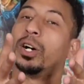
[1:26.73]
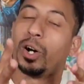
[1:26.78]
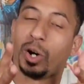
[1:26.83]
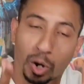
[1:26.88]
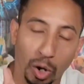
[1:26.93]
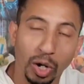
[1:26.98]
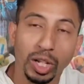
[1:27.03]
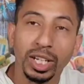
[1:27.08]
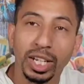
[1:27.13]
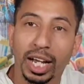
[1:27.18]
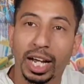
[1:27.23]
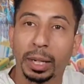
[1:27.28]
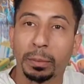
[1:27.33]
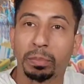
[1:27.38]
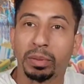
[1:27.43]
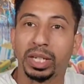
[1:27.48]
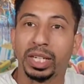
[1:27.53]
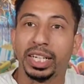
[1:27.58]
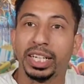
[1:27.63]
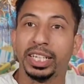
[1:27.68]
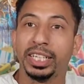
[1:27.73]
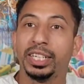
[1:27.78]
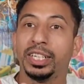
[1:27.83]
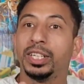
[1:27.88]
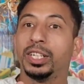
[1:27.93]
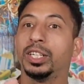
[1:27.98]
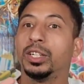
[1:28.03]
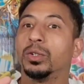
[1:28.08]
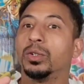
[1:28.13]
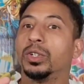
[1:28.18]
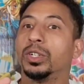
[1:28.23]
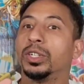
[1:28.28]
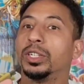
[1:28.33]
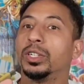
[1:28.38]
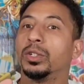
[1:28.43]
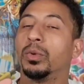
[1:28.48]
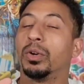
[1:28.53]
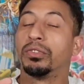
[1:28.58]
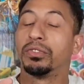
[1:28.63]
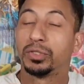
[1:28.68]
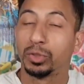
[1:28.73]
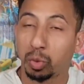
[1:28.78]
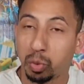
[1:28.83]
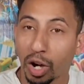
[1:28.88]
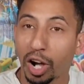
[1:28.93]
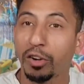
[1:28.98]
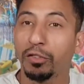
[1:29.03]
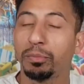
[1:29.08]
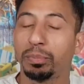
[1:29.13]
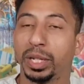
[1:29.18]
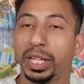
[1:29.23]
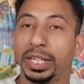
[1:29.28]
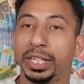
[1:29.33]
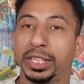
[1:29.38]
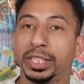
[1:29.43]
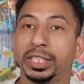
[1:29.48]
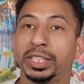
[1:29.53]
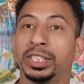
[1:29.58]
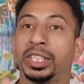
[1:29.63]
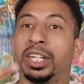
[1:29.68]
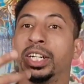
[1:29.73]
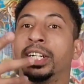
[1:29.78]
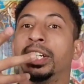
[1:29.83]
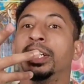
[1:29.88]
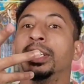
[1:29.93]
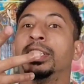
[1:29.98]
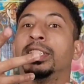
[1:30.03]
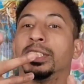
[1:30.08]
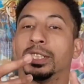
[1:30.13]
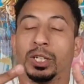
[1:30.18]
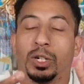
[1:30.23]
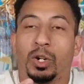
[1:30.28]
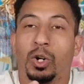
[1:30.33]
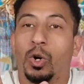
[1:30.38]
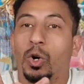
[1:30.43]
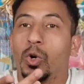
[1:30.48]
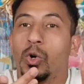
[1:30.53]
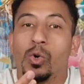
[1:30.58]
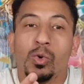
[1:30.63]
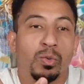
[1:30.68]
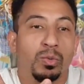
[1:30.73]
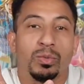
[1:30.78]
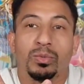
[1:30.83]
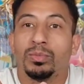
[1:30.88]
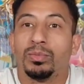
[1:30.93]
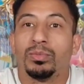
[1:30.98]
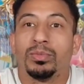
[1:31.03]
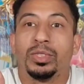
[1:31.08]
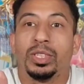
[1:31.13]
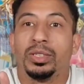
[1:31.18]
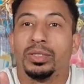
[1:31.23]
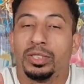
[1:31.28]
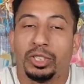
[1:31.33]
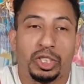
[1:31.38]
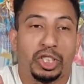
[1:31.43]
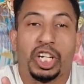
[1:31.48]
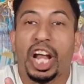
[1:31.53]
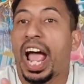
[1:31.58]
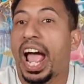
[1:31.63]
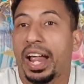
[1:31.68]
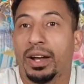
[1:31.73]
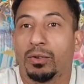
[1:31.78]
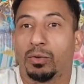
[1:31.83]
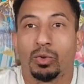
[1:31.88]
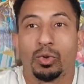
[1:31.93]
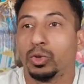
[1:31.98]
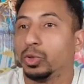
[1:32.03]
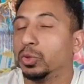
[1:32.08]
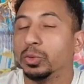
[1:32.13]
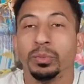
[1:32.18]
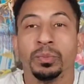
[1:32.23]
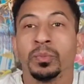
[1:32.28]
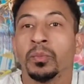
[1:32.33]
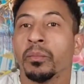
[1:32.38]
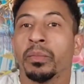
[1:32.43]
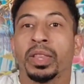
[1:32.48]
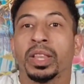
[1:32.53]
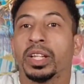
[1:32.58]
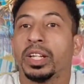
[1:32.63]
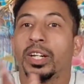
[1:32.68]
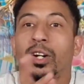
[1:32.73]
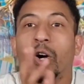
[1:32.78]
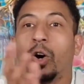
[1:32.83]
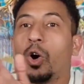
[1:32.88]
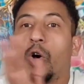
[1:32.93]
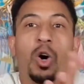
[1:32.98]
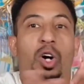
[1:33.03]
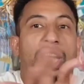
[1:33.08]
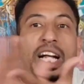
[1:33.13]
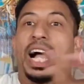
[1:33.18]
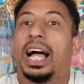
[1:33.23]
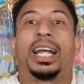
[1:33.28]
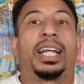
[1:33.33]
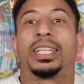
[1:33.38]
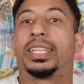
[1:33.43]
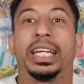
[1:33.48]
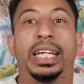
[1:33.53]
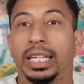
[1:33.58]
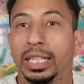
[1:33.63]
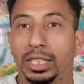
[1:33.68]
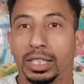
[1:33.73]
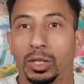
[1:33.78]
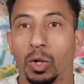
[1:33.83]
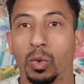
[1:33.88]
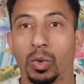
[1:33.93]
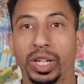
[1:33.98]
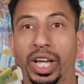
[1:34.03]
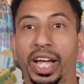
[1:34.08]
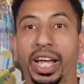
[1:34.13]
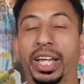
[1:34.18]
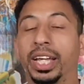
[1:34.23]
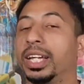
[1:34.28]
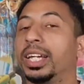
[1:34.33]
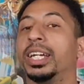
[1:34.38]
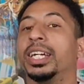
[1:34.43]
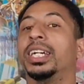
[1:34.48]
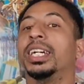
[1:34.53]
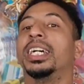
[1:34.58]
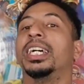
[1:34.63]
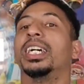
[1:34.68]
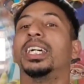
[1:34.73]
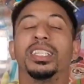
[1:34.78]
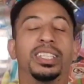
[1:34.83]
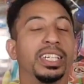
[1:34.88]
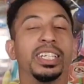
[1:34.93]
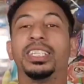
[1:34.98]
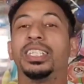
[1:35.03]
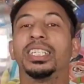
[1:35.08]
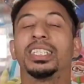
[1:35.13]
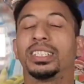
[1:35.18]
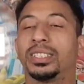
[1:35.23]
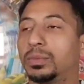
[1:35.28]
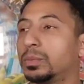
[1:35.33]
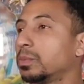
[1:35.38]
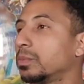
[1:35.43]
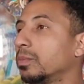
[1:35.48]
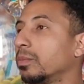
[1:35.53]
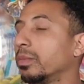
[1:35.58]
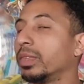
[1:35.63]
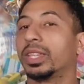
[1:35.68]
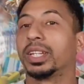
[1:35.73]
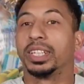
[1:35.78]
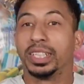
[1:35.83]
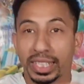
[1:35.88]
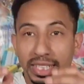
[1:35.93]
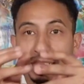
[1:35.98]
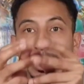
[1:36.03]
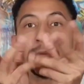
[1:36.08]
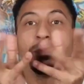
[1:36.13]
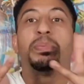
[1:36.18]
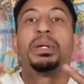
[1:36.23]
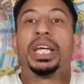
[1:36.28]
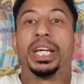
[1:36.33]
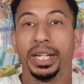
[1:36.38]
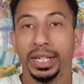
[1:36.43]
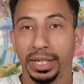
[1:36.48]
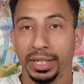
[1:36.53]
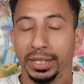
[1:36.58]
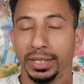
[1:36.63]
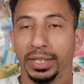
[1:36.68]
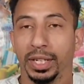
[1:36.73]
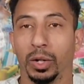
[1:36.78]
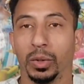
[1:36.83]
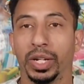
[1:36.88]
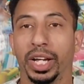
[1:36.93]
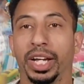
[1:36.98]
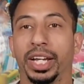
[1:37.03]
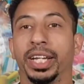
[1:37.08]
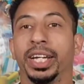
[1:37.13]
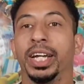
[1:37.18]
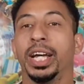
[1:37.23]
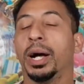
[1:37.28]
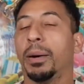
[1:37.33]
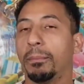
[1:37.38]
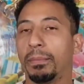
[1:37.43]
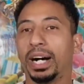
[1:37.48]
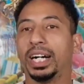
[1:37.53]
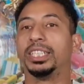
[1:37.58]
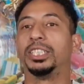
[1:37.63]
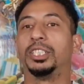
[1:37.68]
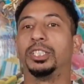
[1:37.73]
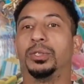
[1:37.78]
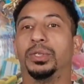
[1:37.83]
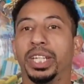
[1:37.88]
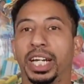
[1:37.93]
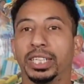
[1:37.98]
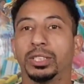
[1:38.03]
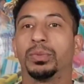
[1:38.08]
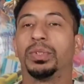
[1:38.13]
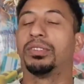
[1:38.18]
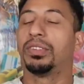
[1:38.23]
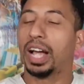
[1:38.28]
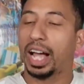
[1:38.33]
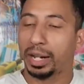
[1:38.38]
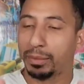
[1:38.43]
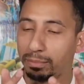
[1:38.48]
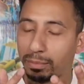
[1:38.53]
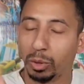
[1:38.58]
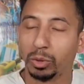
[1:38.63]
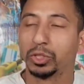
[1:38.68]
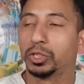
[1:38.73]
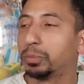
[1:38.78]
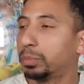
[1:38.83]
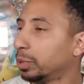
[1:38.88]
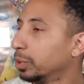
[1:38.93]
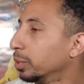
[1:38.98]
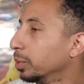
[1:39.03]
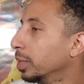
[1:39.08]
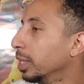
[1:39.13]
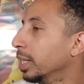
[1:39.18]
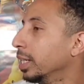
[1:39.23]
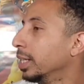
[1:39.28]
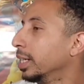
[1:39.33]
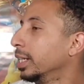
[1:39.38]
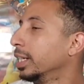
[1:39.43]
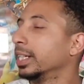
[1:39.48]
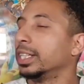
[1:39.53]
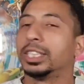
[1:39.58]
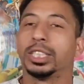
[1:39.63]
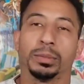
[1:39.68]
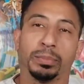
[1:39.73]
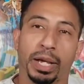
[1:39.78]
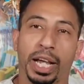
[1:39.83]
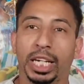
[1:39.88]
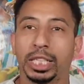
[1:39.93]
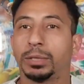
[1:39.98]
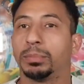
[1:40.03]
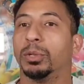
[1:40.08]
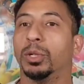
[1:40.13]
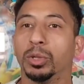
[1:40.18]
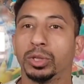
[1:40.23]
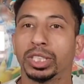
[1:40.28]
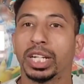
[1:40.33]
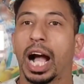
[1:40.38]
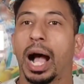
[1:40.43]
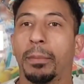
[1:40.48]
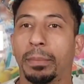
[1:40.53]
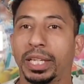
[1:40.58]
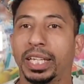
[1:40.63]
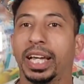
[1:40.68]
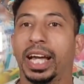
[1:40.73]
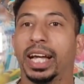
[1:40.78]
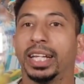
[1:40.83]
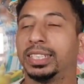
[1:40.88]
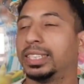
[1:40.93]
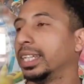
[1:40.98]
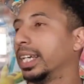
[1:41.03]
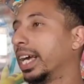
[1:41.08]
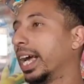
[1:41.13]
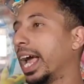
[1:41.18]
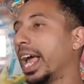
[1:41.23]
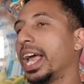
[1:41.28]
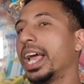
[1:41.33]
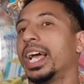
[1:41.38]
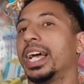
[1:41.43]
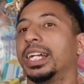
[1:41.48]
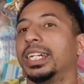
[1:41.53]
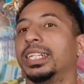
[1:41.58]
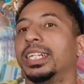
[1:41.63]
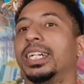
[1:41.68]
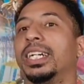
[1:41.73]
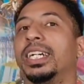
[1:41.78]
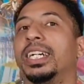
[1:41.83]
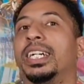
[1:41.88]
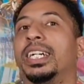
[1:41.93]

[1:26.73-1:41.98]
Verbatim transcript: Online play with 12 players, a whole chat room, all kind of things, okay? This this is big, okay? Mind you, yes, we've had multiple Smash Bros copycats and